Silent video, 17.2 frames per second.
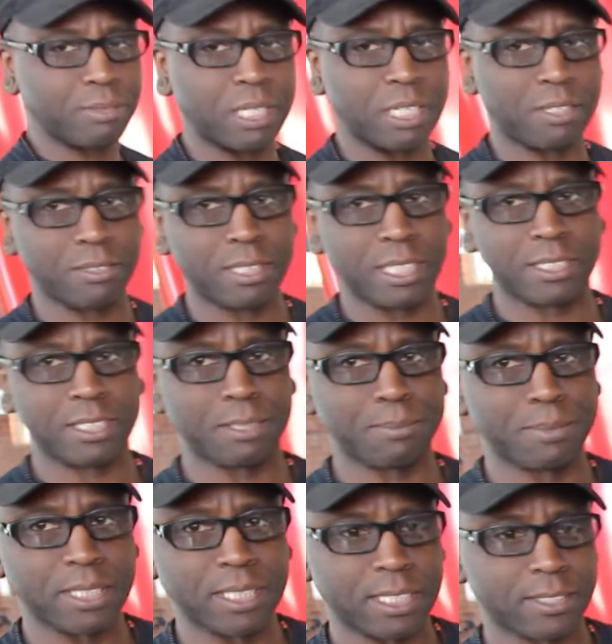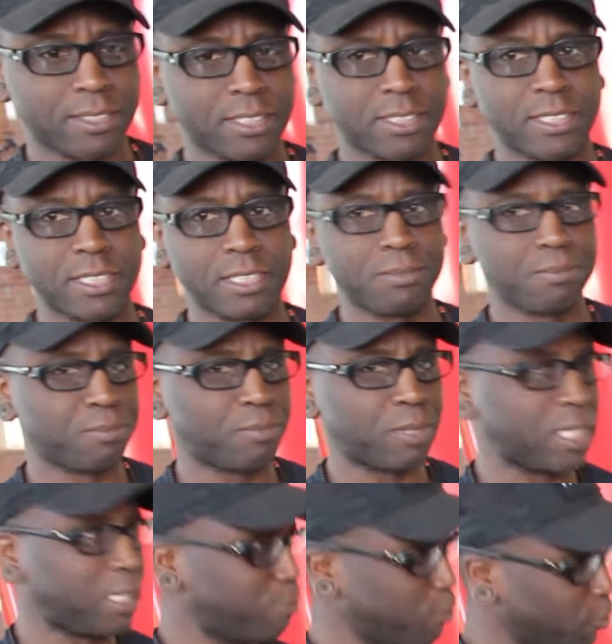I would let something like this sit
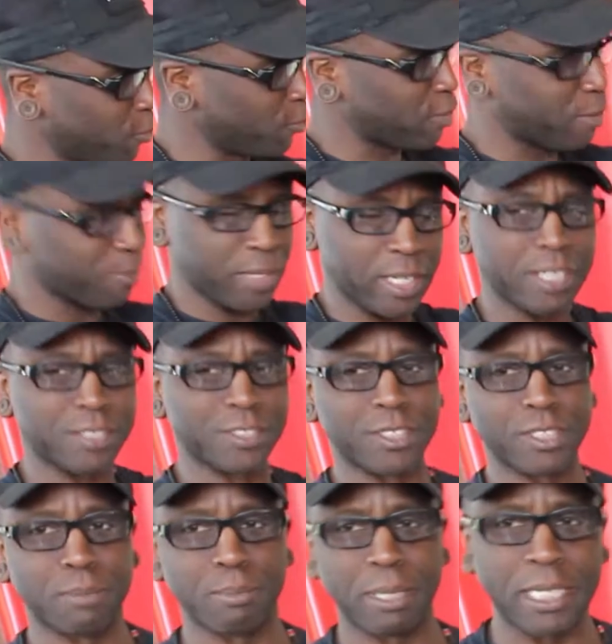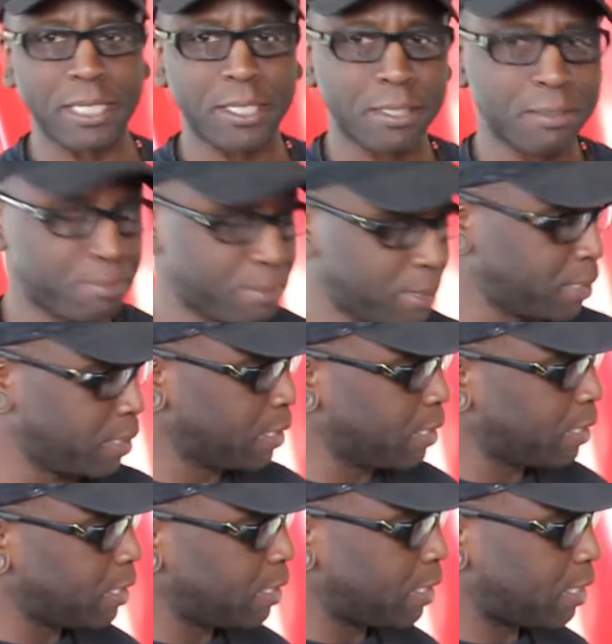while I'm doing something else on the bike,
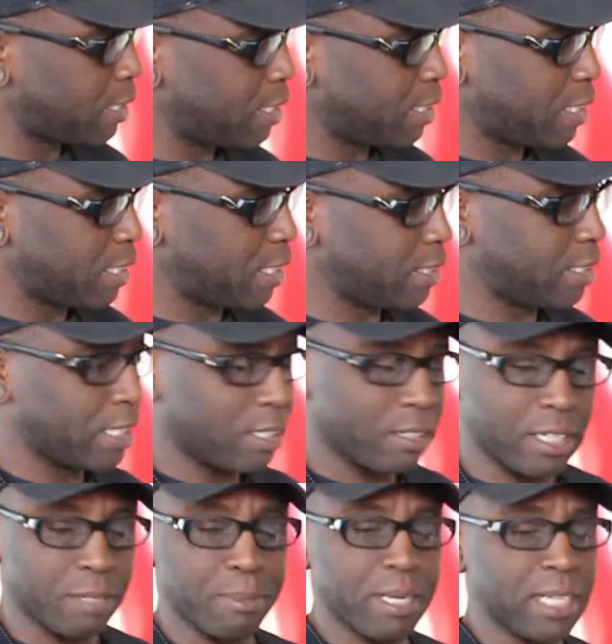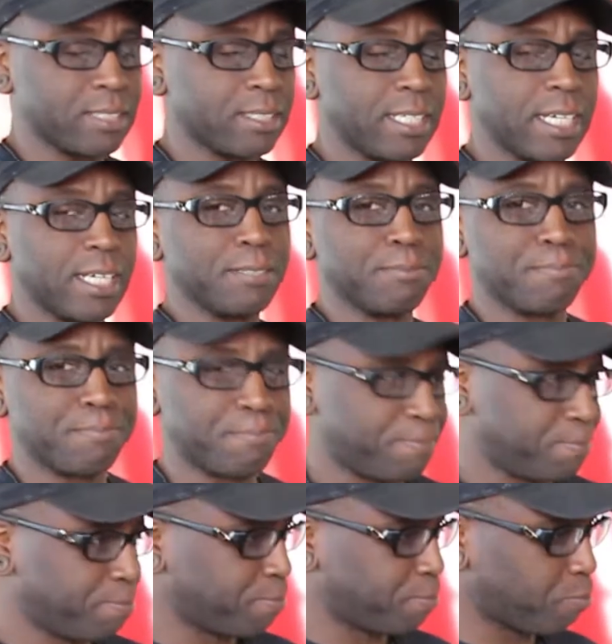and then I'll get back to that.
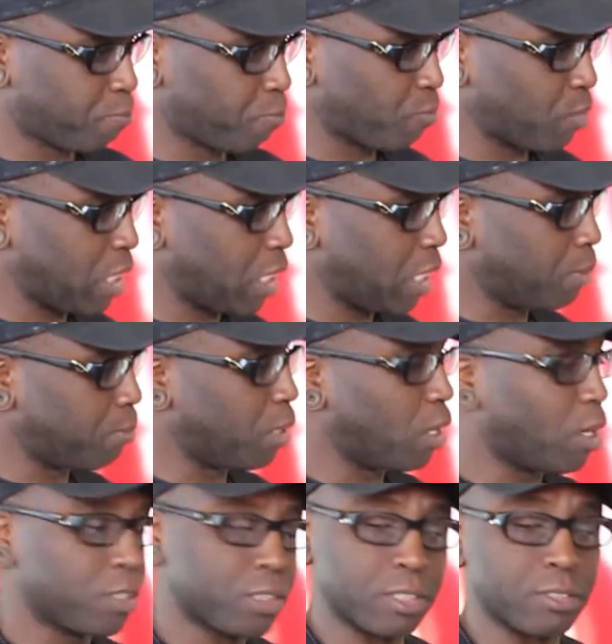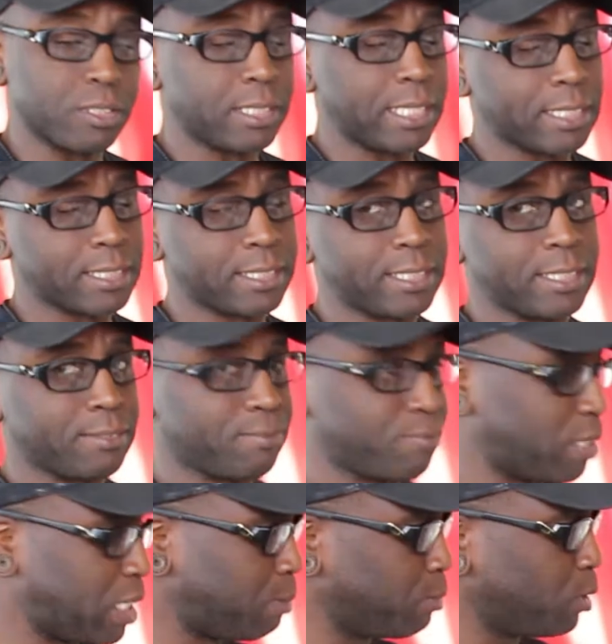Also, the next thing,
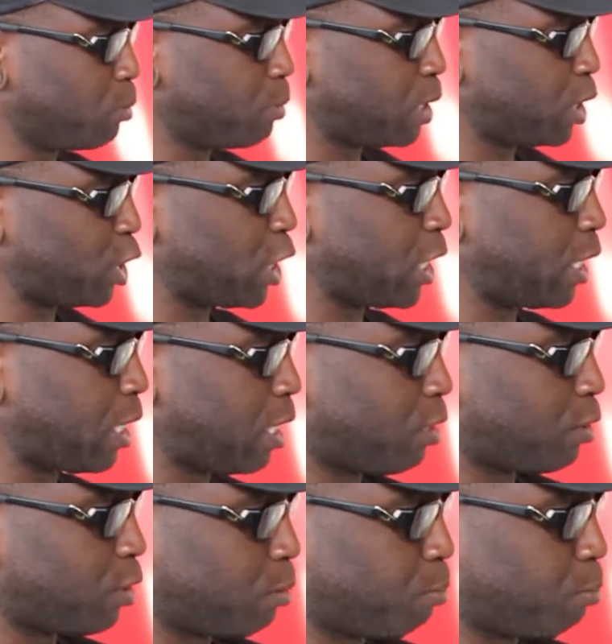when I'm lubing the chain, I also